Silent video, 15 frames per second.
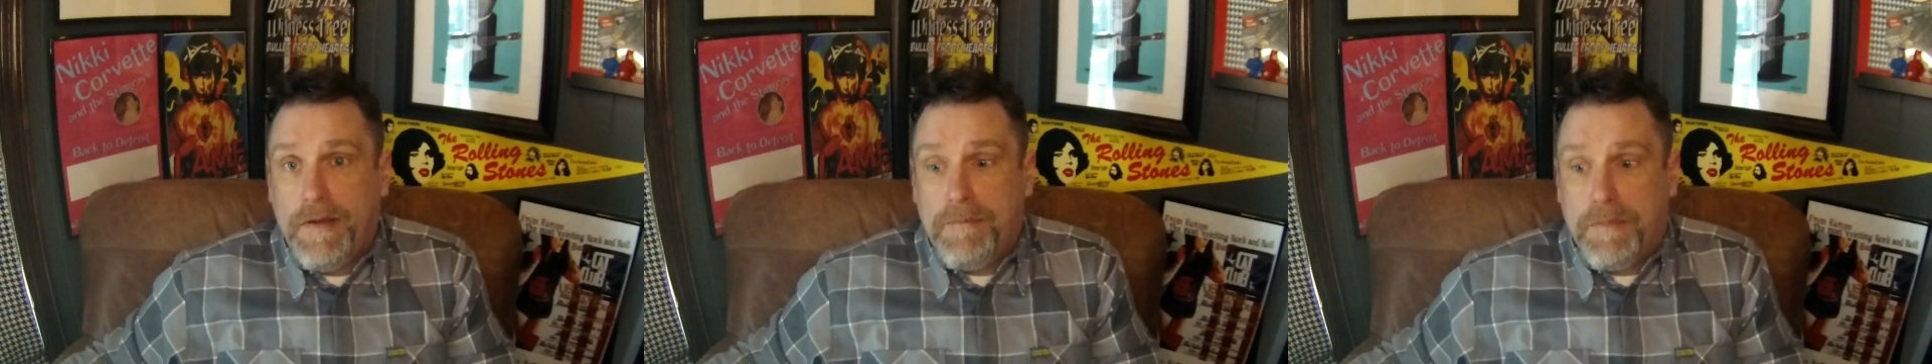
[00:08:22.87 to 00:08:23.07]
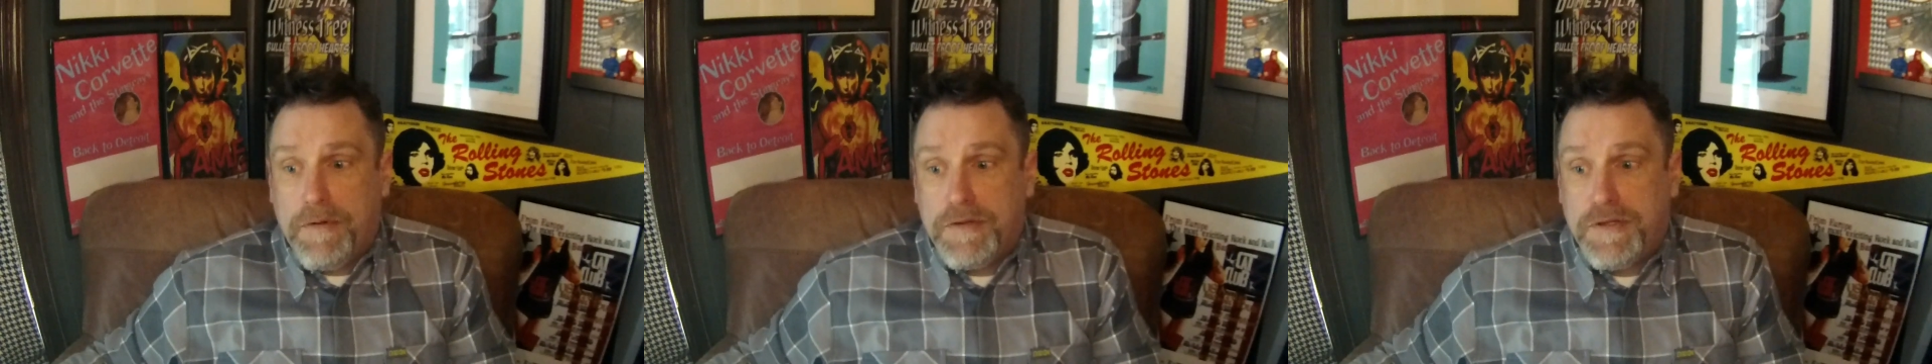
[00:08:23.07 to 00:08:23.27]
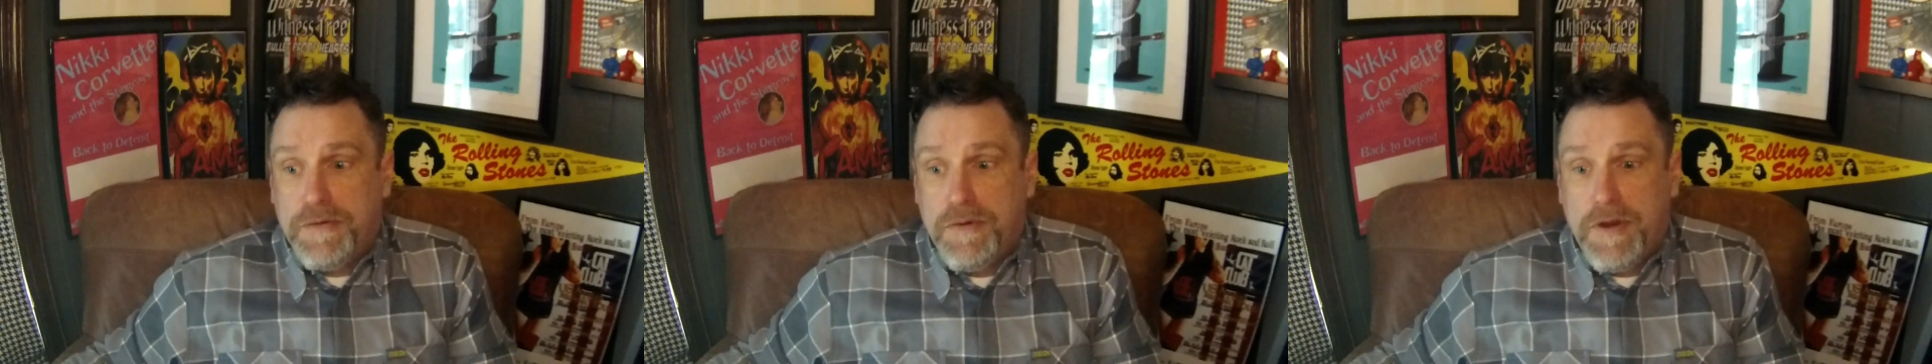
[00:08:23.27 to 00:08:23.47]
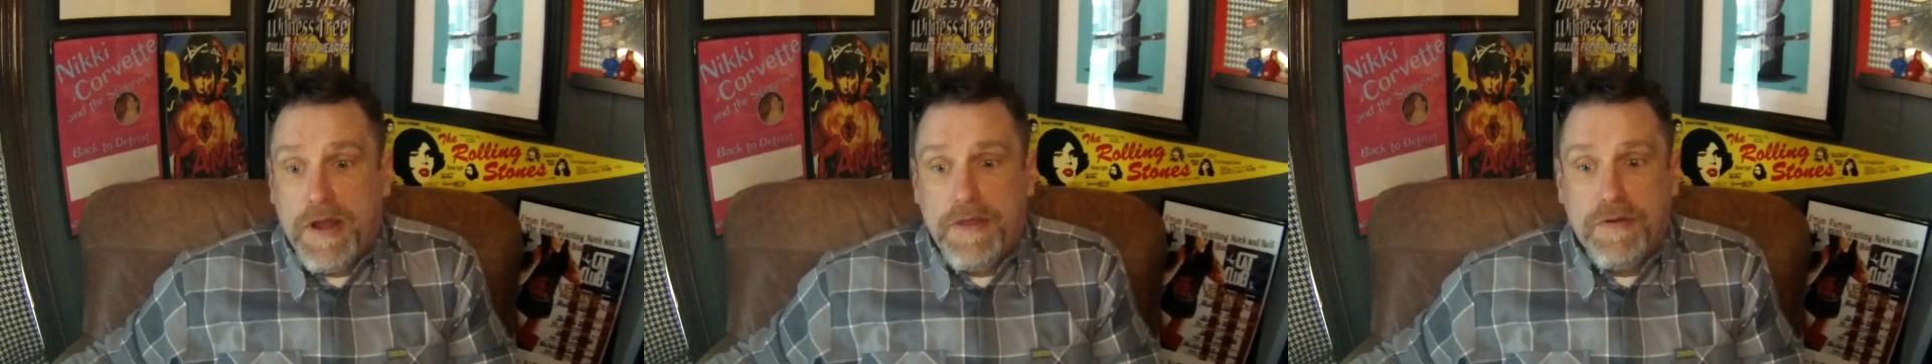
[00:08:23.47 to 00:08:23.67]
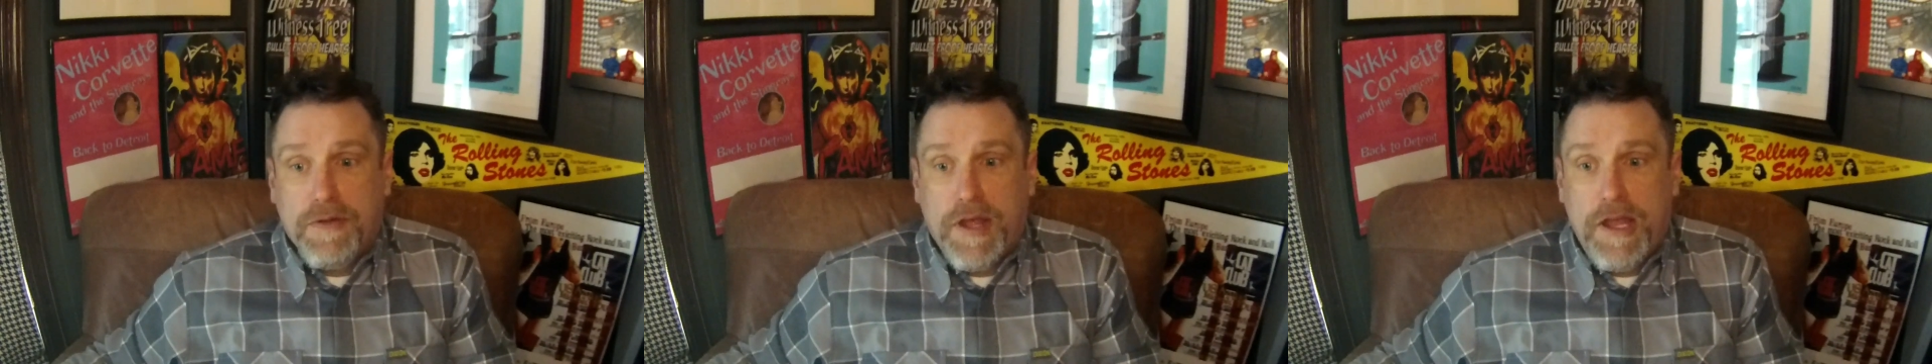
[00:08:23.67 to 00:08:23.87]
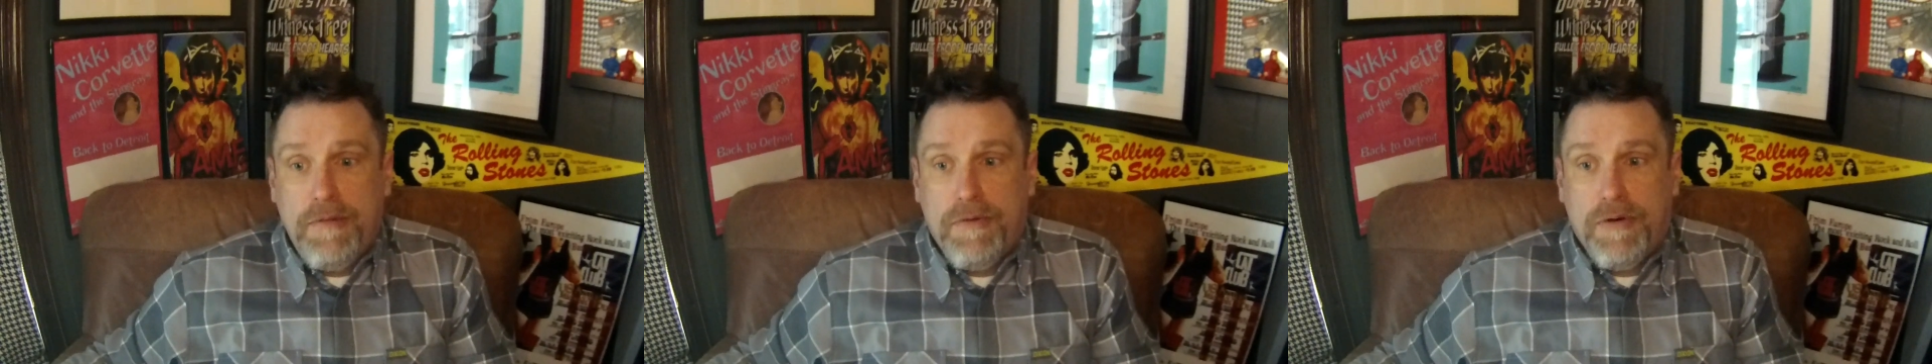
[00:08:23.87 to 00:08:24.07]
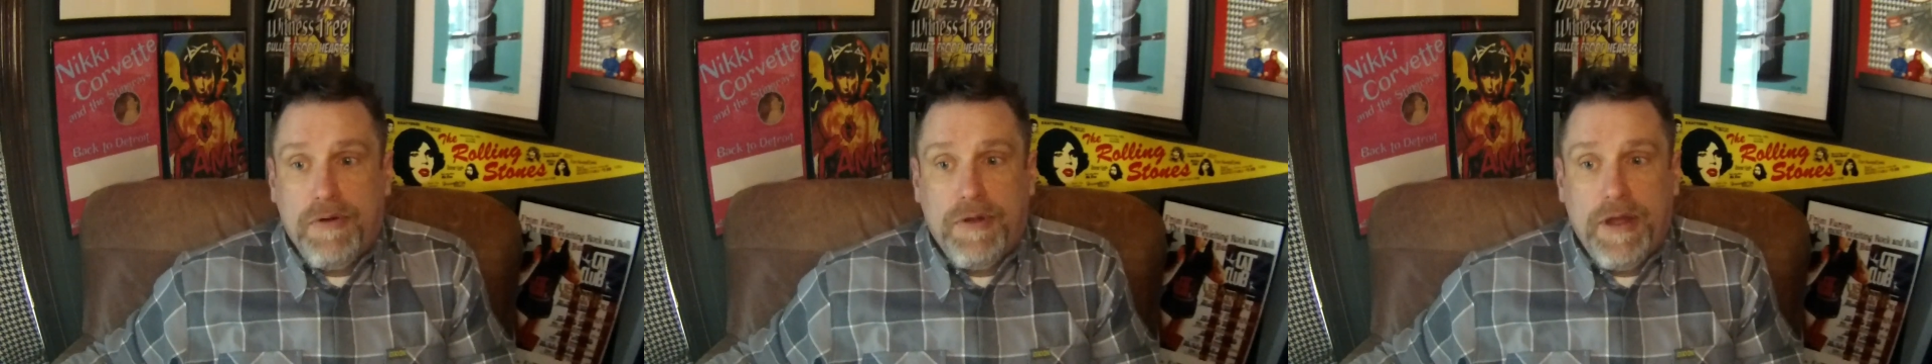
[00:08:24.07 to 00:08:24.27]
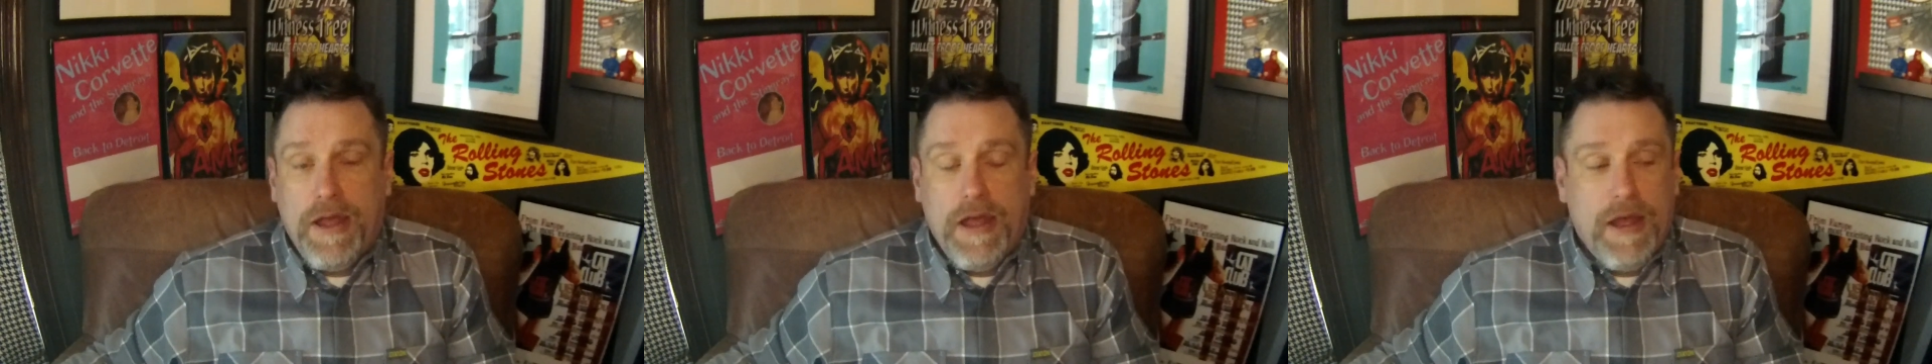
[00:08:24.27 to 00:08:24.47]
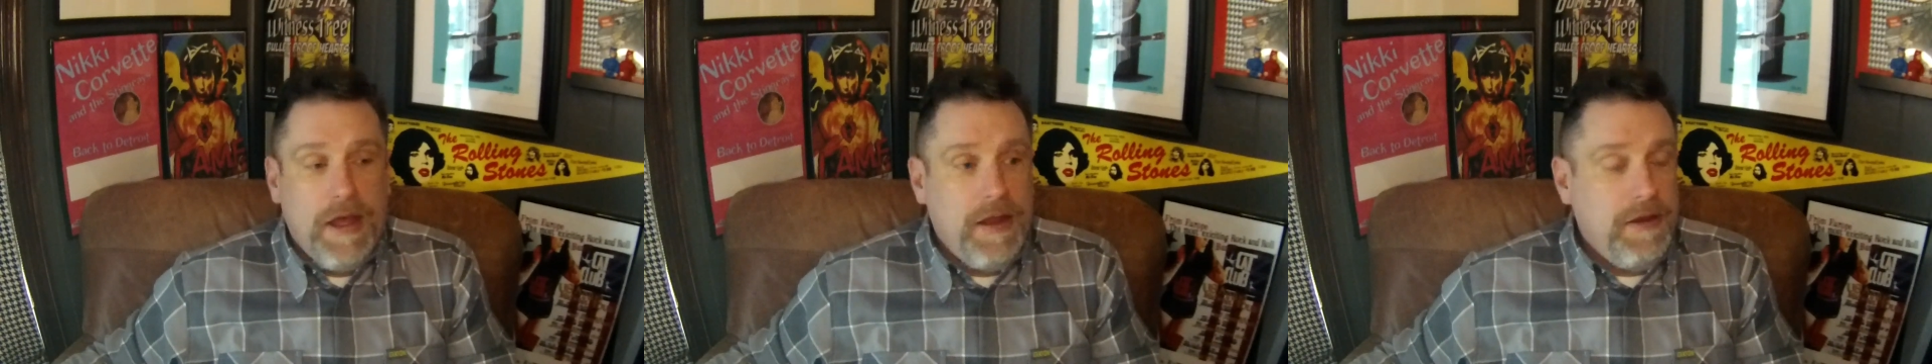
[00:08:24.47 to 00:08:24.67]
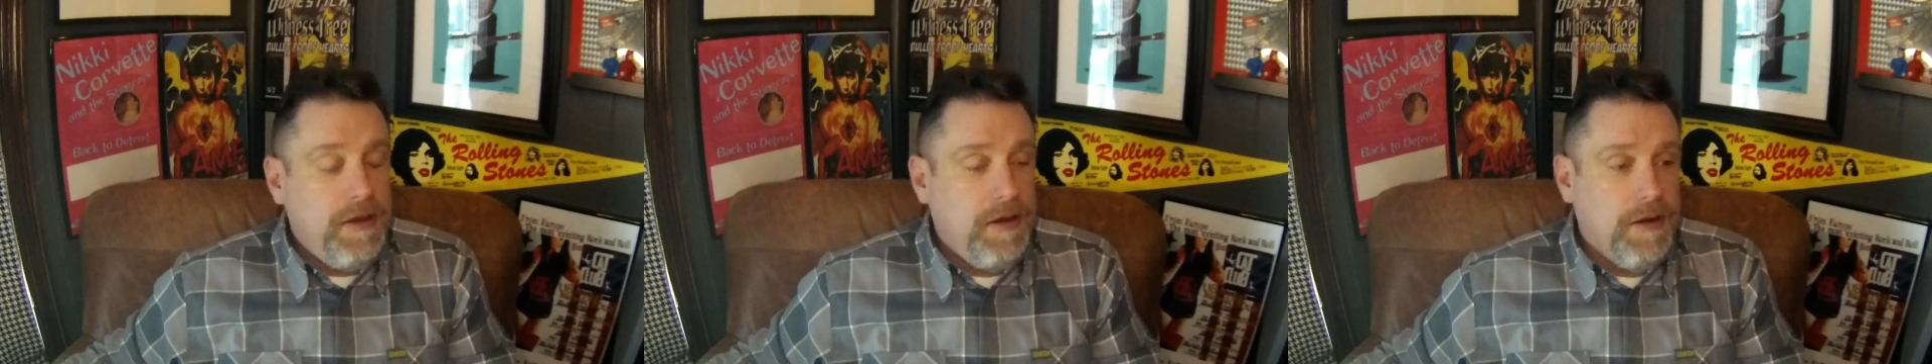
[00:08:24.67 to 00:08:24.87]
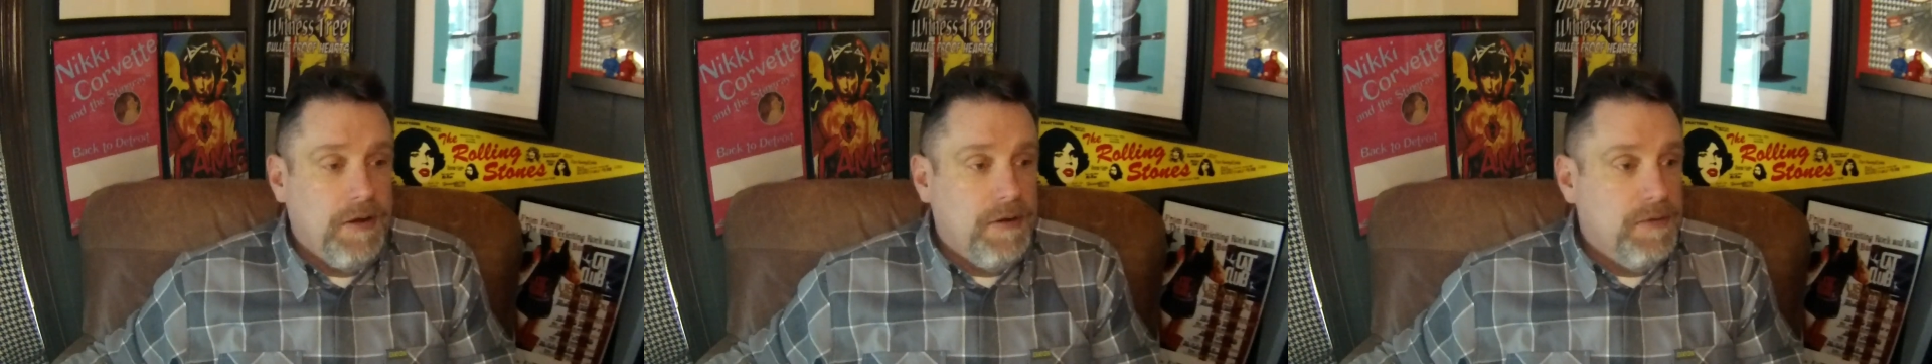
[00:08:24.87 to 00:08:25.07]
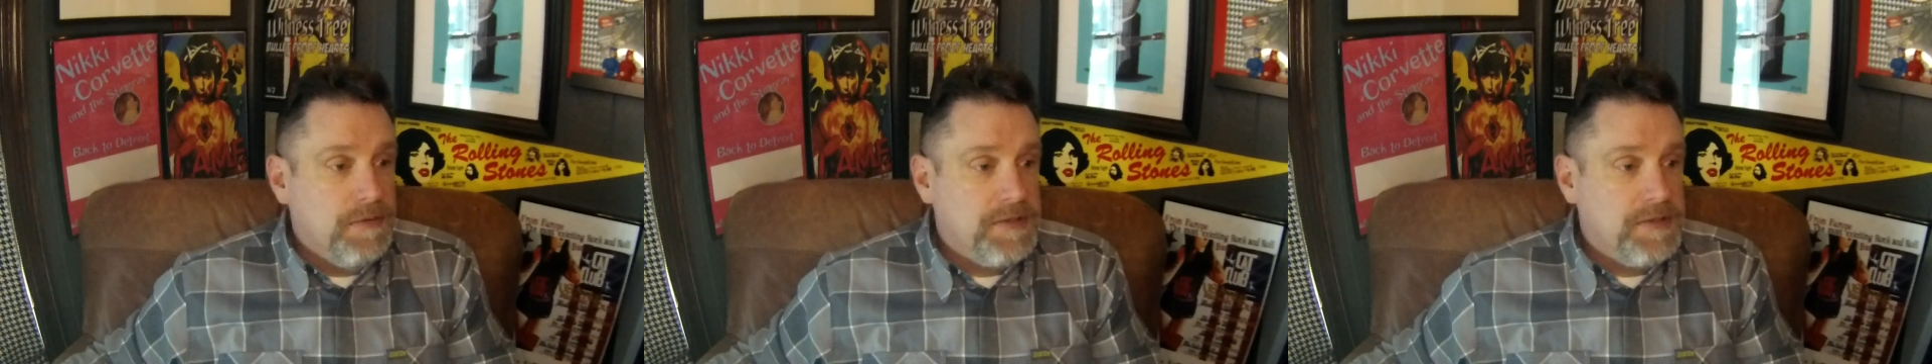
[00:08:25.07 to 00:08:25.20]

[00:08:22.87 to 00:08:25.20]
pursue another label and, you know,